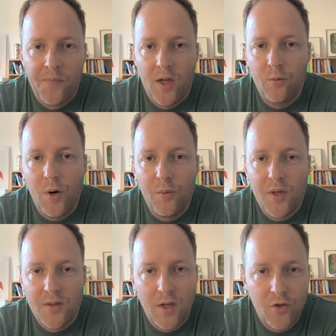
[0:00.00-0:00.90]
And what we
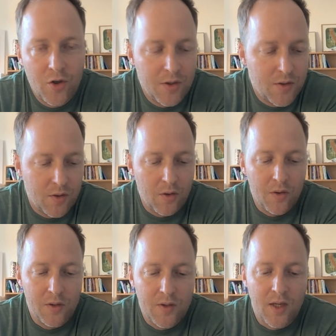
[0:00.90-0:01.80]
essentially saw
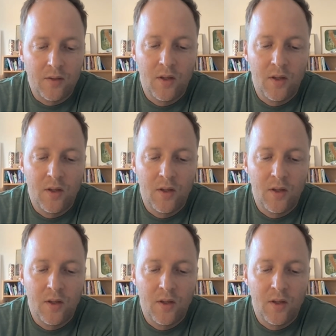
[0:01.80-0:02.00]
is that